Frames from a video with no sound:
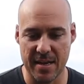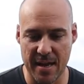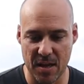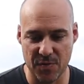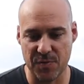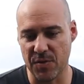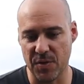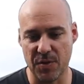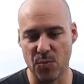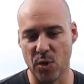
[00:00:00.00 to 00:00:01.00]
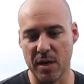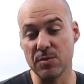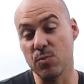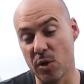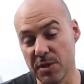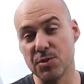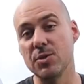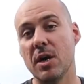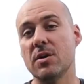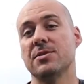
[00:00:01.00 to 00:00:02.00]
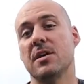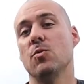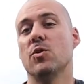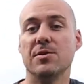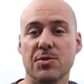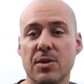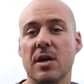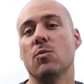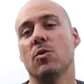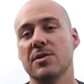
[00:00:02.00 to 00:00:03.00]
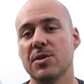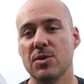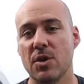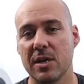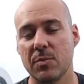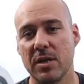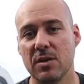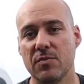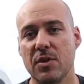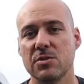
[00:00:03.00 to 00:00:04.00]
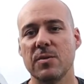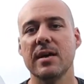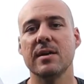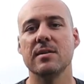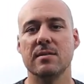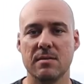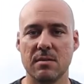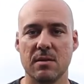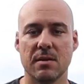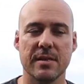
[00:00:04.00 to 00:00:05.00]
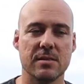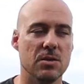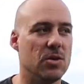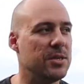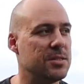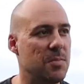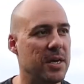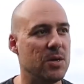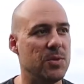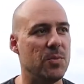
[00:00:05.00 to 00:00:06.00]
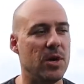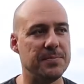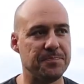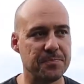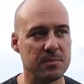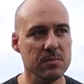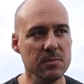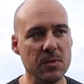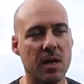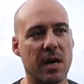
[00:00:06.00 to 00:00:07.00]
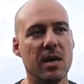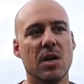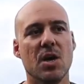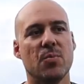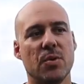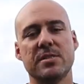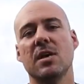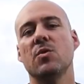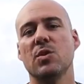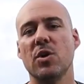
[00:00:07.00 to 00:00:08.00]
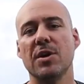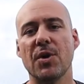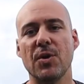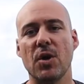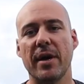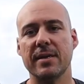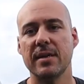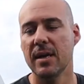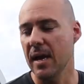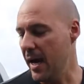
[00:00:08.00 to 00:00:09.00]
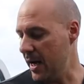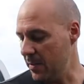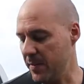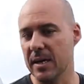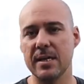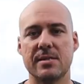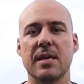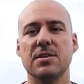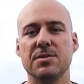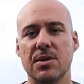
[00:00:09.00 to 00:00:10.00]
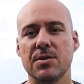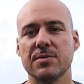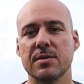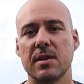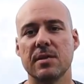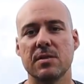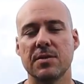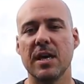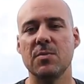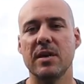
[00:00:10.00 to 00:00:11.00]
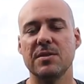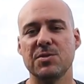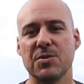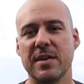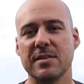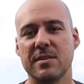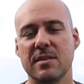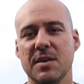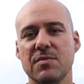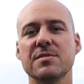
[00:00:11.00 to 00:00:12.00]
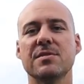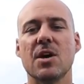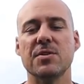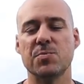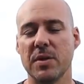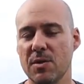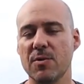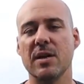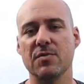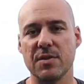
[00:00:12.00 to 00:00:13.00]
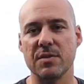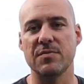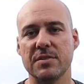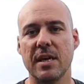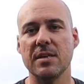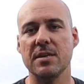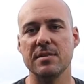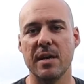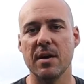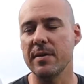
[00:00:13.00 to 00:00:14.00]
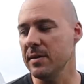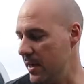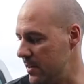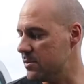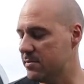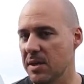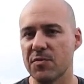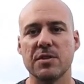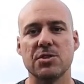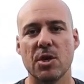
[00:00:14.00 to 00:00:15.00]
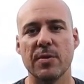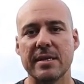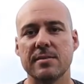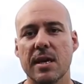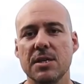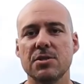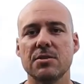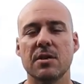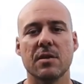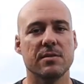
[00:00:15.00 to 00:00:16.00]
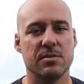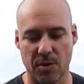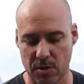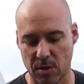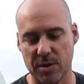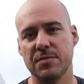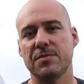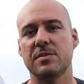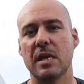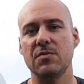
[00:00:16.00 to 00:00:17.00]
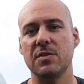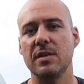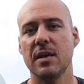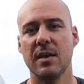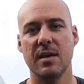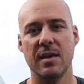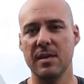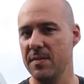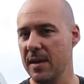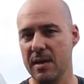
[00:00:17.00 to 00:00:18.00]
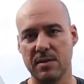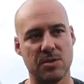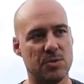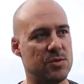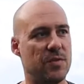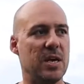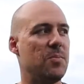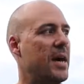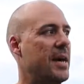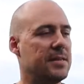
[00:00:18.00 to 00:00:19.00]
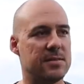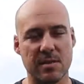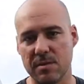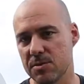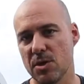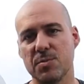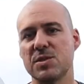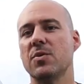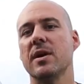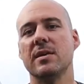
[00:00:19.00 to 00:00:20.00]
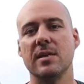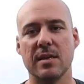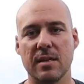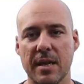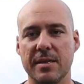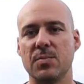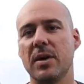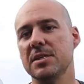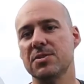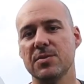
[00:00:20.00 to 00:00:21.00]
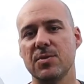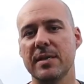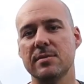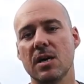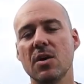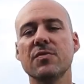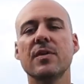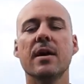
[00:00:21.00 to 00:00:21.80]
Now, what I do like, I'll tell you what I do like and what I don't like about the Volkswagen, and I guess you guys can make up your mind. Okay, probably start with what I don't like. The car's 10 years old, okay, so it came out in 2011, so it's been around for 10 years now, and it's definitely showing its age. You know, there's not a lot of safety in there in terms of airbags and autonomous braking and lane departure and all that stuff.